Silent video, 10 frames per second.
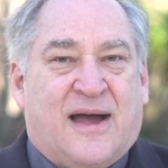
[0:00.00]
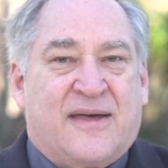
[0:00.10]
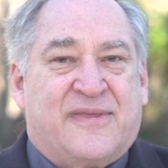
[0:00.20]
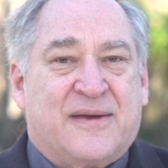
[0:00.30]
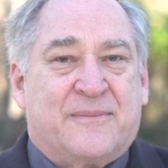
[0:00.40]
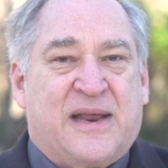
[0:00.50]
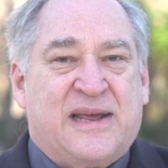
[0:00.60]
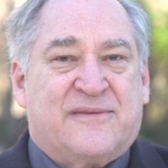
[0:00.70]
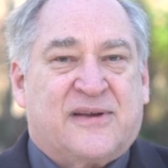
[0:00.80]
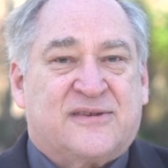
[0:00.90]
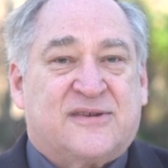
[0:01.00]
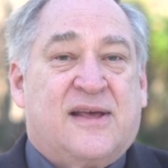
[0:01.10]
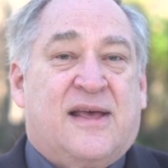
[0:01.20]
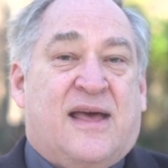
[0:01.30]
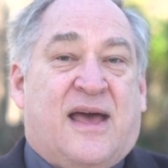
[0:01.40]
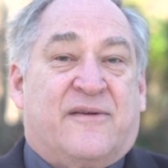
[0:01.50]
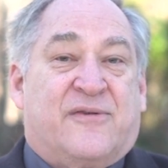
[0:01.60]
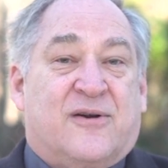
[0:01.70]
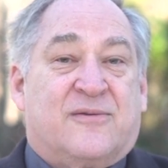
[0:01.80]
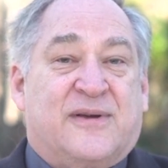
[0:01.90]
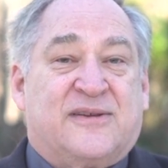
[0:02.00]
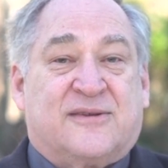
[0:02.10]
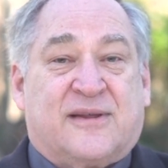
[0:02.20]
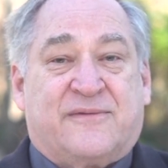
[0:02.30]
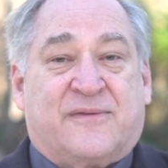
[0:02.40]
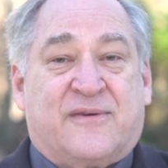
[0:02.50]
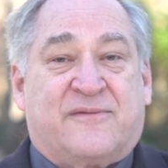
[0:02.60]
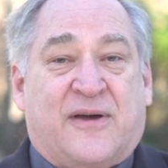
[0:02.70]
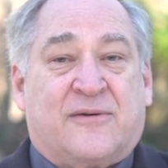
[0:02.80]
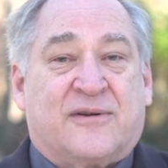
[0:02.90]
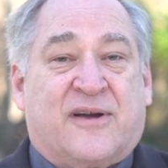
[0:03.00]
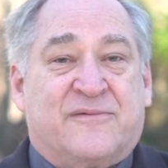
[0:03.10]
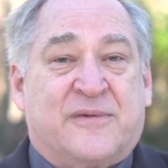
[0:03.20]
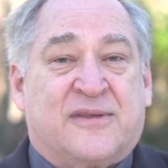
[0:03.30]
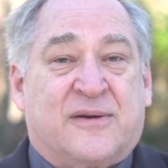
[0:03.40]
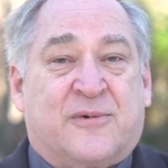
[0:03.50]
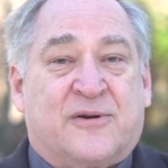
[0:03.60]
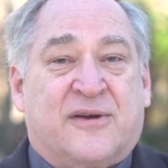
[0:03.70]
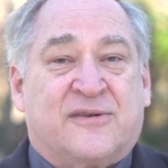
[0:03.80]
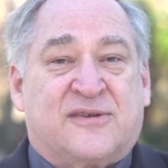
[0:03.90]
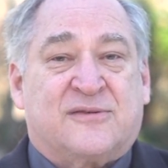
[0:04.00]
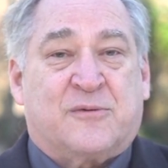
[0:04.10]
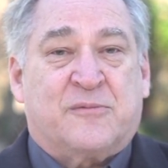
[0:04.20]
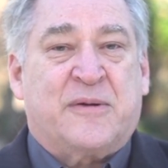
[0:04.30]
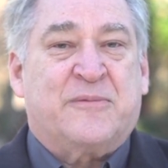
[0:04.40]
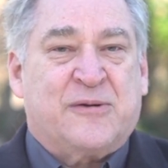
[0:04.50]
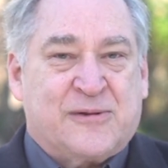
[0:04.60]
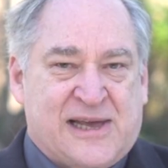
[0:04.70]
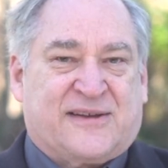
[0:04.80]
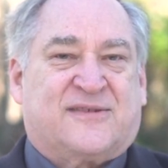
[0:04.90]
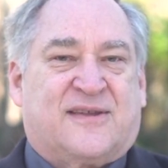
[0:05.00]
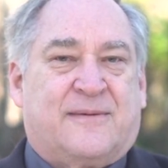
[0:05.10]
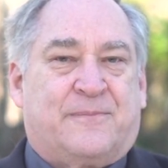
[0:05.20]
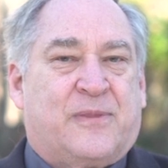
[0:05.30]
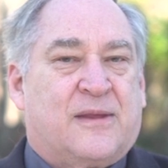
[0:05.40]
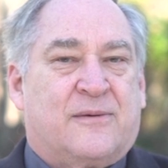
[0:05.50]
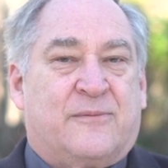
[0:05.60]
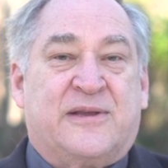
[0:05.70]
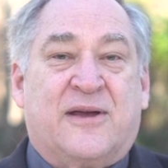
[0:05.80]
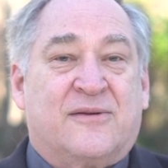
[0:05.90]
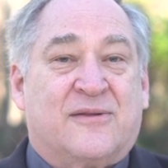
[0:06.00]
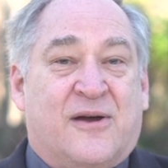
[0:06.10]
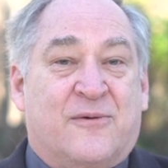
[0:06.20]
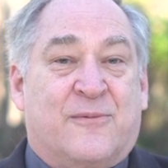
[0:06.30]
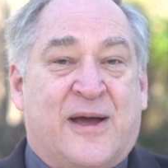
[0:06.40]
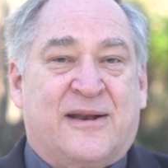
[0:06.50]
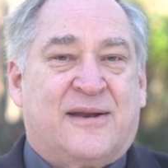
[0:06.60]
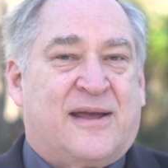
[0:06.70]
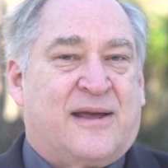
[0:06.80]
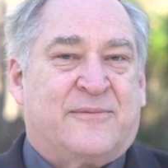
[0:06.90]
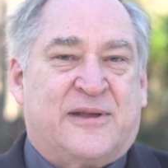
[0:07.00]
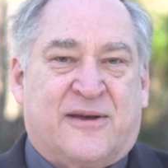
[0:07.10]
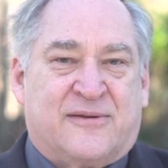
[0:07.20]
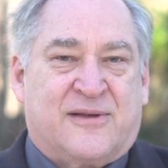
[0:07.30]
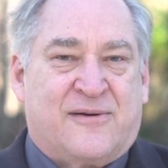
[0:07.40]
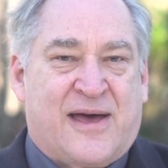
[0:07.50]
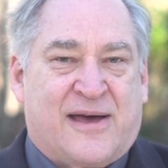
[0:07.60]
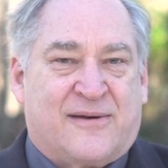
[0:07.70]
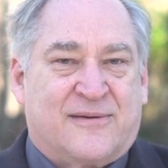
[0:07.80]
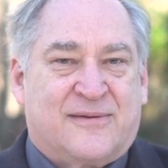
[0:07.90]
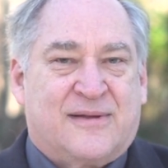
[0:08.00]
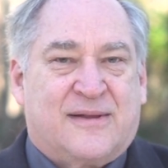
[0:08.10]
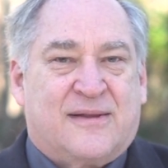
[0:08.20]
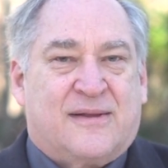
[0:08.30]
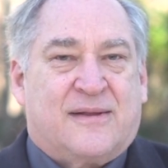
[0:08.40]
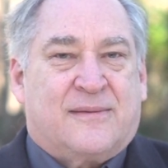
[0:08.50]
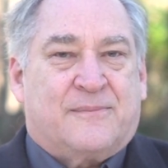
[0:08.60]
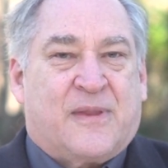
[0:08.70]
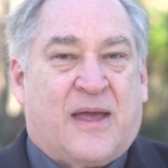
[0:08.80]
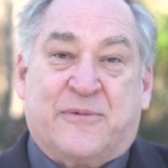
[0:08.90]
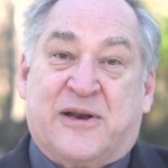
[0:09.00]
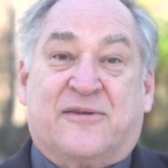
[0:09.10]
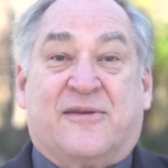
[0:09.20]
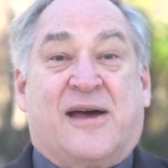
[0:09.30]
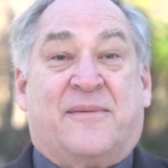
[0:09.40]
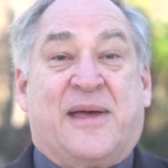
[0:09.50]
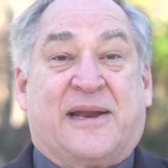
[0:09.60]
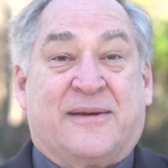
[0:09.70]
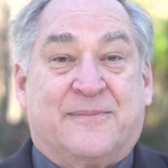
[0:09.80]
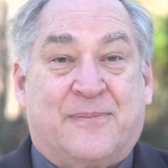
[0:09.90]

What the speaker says: I think many of us have heard recently from the federal government that more doses will be released. We don't know when, and we don't know how, and we don't know how many.